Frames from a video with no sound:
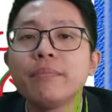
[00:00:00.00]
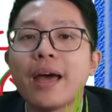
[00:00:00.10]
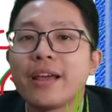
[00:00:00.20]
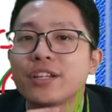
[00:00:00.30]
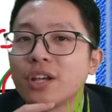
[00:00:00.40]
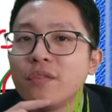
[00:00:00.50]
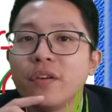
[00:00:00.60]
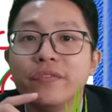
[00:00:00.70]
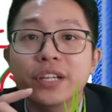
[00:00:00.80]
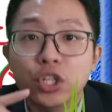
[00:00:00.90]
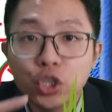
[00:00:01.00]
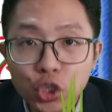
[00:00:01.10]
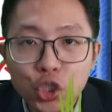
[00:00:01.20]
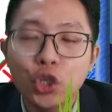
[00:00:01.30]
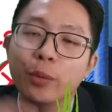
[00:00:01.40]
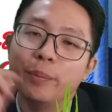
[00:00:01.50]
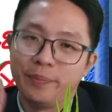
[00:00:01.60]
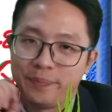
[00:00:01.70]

direction with the loop.